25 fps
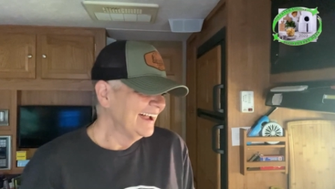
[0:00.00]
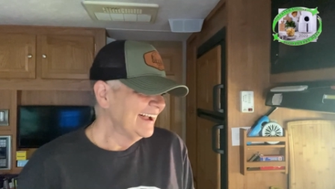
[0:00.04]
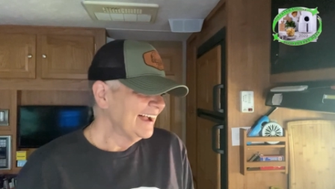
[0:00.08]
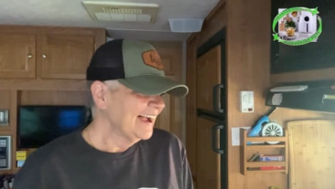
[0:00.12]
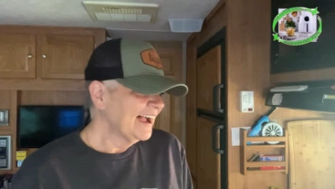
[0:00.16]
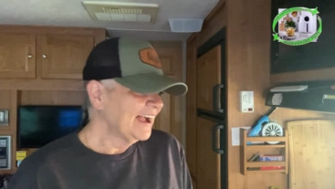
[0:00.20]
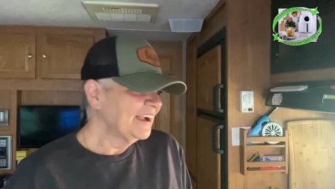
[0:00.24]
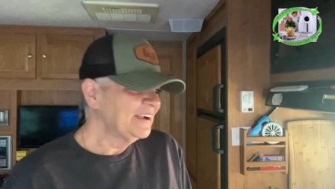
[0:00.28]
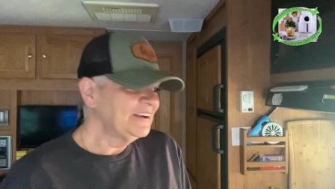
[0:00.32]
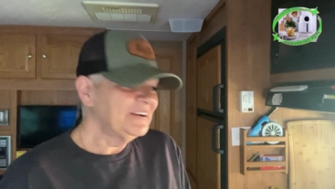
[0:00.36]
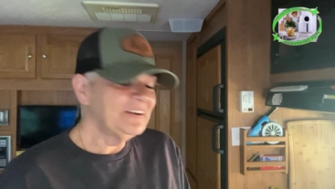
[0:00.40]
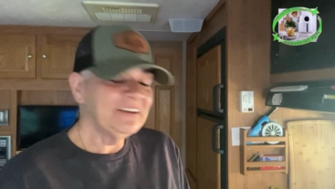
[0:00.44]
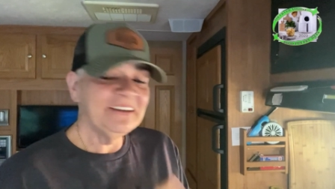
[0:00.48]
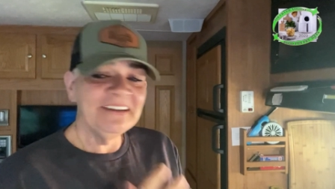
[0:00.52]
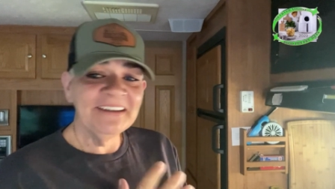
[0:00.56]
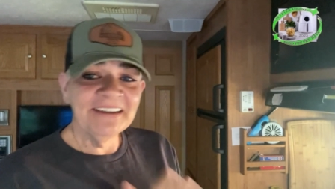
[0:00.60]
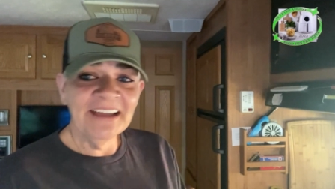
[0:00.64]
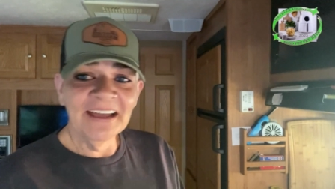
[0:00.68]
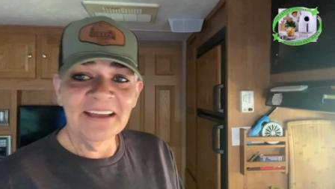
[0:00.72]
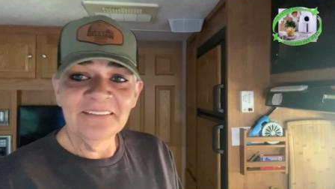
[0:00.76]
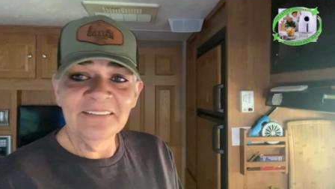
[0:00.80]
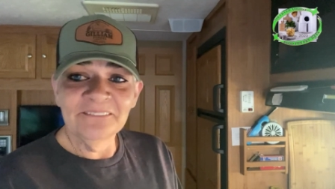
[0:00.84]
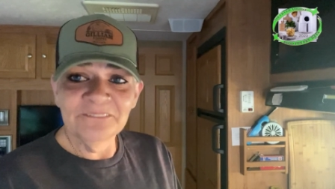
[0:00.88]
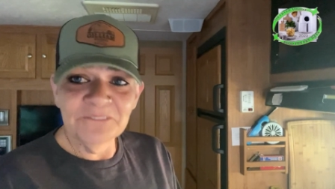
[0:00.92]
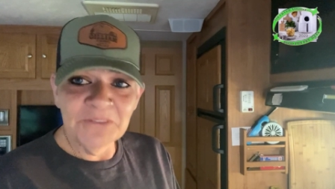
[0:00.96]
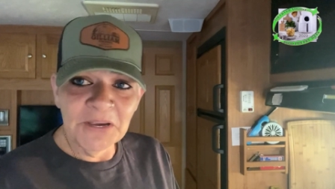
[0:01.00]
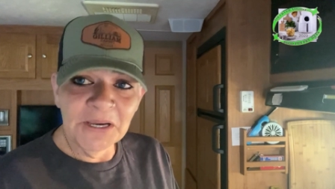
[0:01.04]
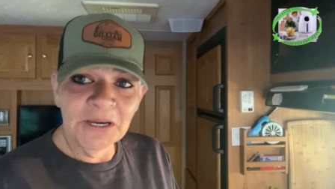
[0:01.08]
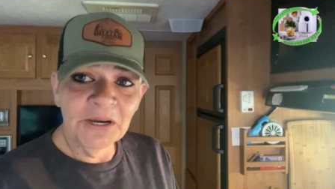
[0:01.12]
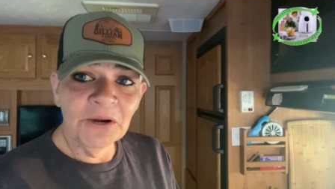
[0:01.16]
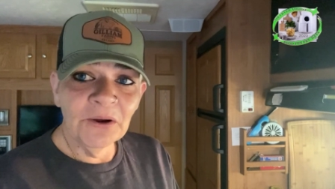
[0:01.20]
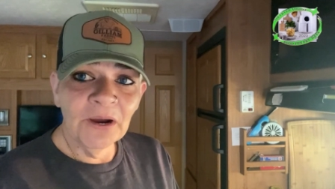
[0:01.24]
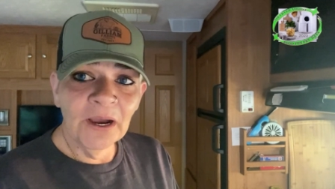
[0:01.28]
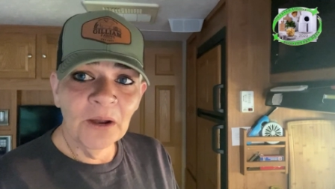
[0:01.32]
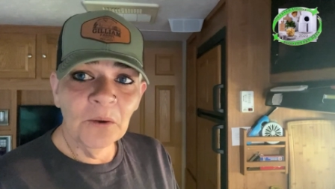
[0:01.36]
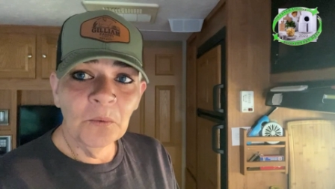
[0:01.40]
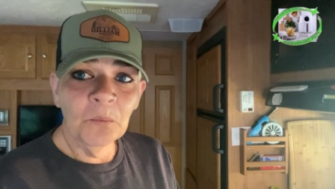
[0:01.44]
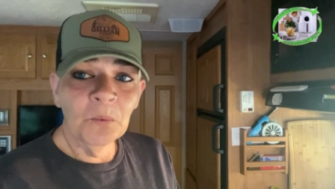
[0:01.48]
I could not figure
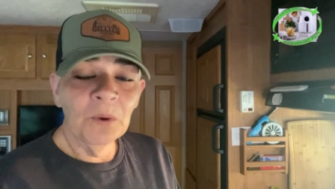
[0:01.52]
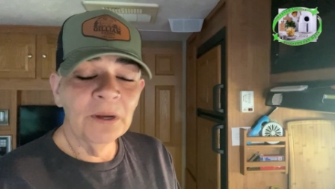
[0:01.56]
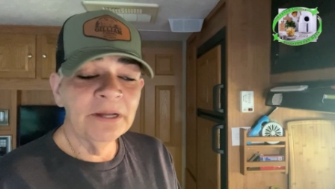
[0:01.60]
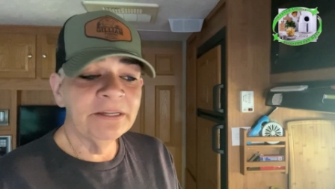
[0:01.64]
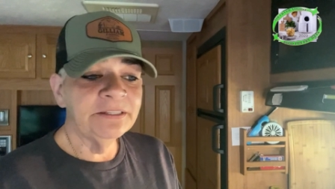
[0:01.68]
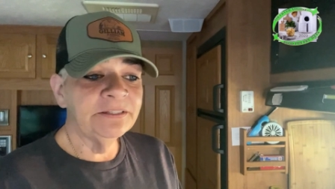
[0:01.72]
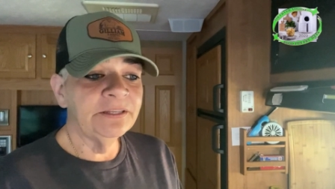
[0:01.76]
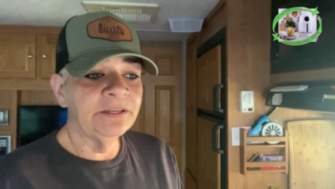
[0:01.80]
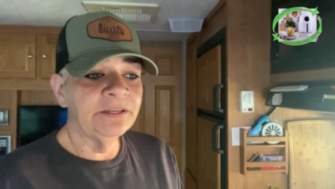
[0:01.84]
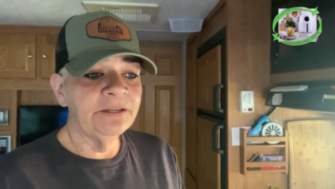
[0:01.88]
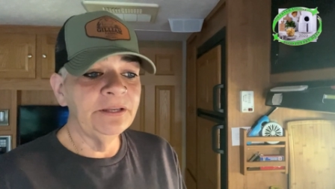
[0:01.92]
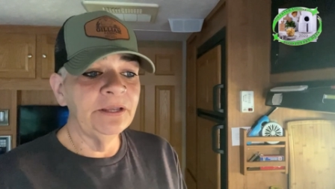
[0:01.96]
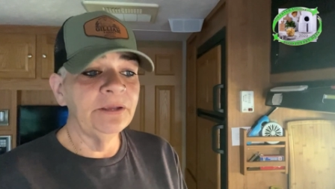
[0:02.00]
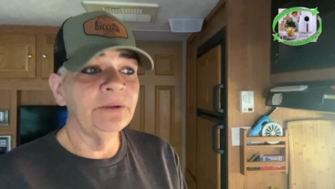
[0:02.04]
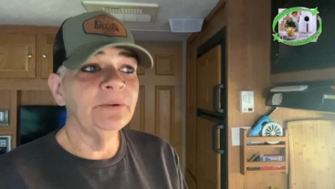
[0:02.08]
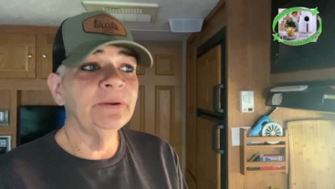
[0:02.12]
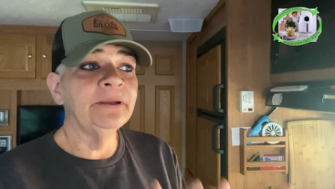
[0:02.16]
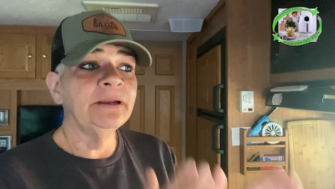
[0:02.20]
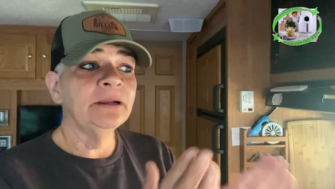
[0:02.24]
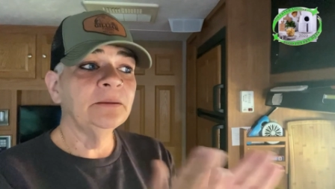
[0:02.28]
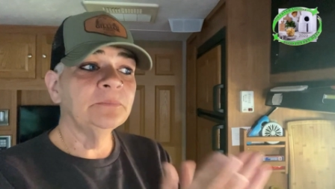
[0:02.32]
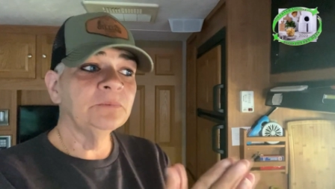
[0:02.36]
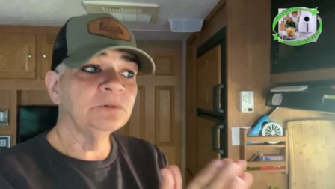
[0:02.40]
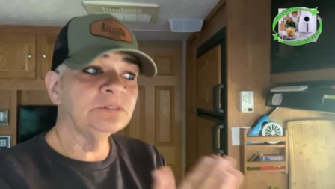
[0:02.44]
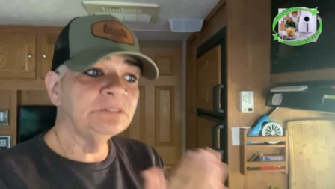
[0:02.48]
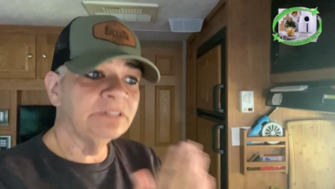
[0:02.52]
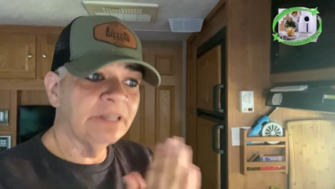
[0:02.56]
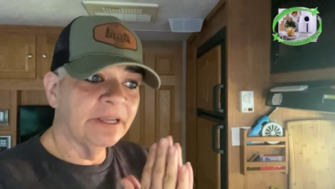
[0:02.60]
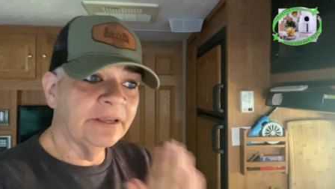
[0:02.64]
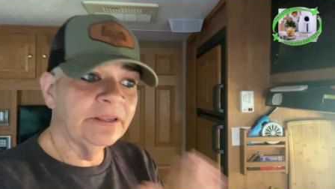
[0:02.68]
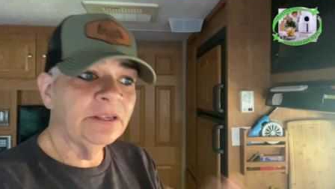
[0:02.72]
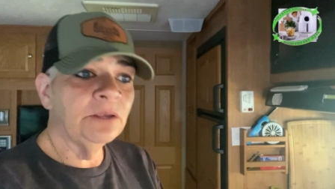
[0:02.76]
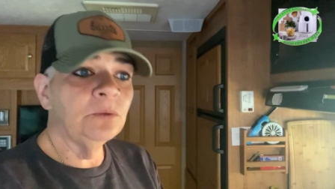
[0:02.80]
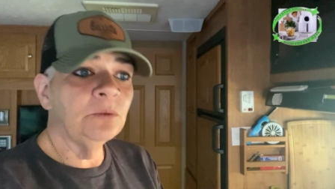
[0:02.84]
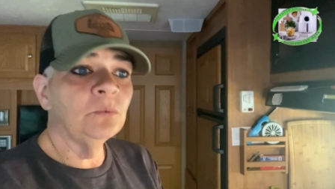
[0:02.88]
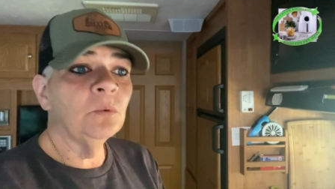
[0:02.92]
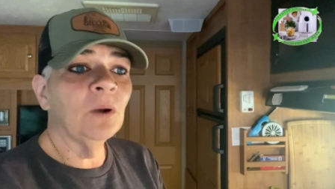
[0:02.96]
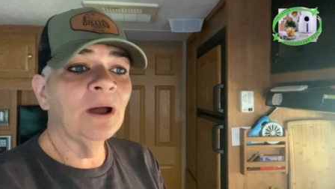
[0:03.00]
out what to do, and I'm going to tell
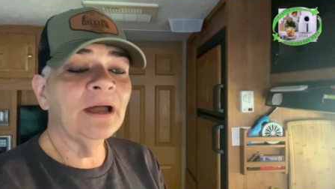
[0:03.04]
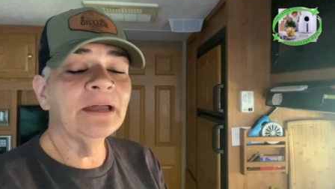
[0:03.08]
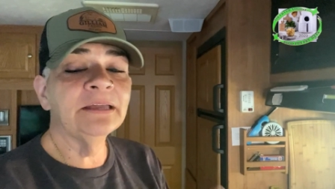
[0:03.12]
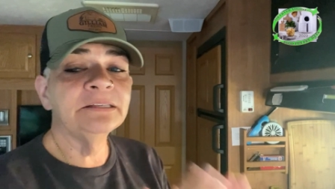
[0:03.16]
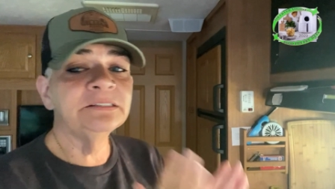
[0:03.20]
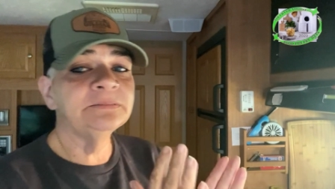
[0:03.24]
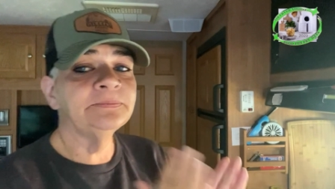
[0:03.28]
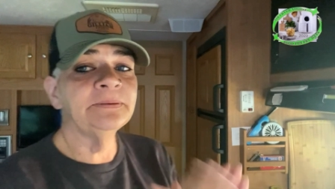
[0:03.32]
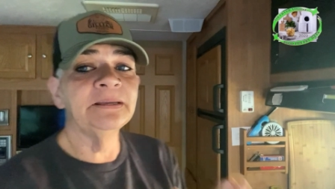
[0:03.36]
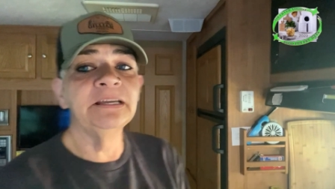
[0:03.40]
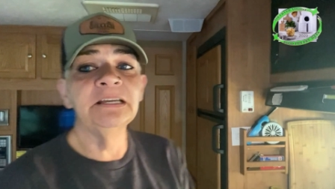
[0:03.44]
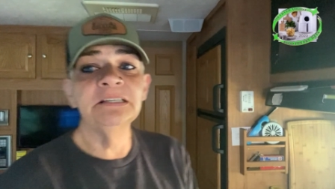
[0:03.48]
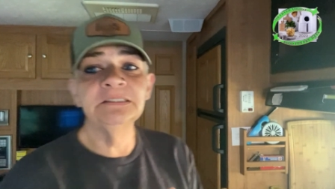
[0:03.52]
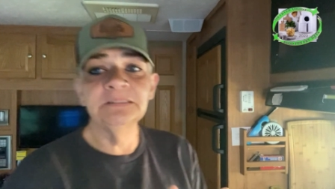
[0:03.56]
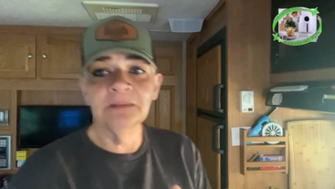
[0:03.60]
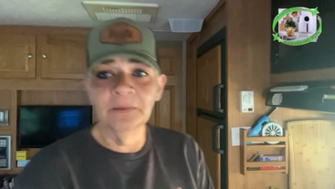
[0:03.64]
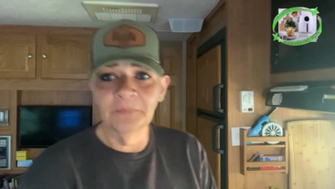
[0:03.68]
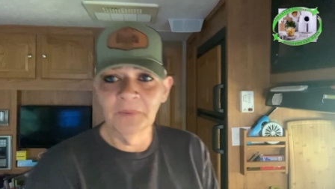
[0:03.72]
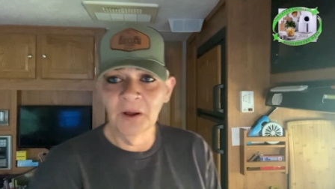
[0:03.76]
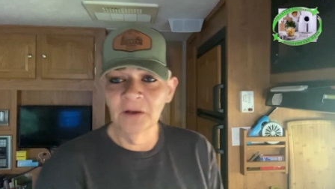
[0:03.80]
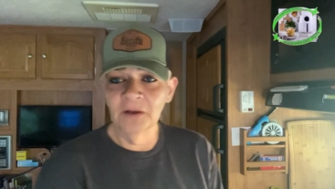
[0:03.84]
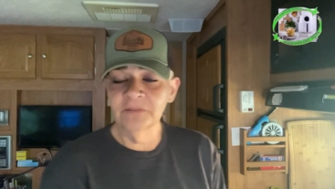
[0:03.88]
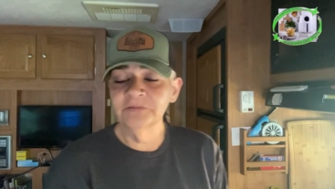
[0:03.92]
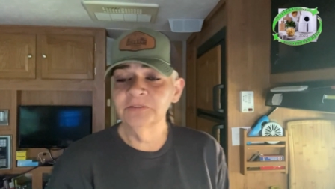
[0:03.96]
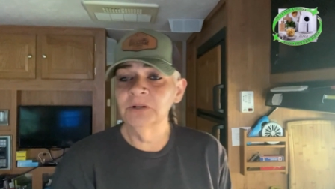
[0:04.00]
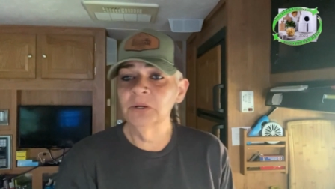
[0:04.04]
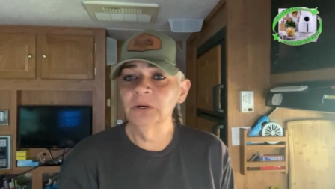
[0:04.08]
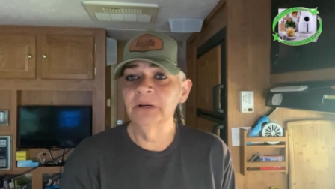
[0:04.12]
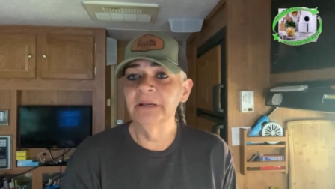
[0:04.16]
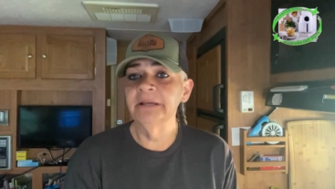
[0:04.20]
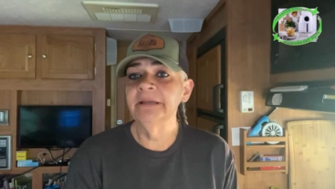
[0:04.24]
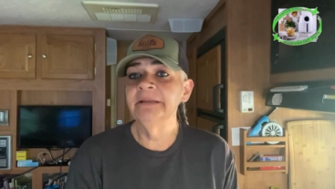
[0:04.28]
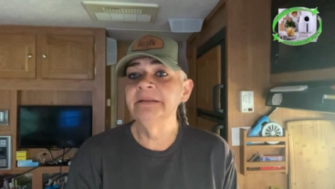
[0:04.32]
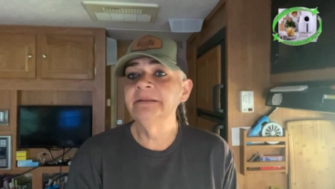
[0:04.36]
you why. It's because I'm off grid.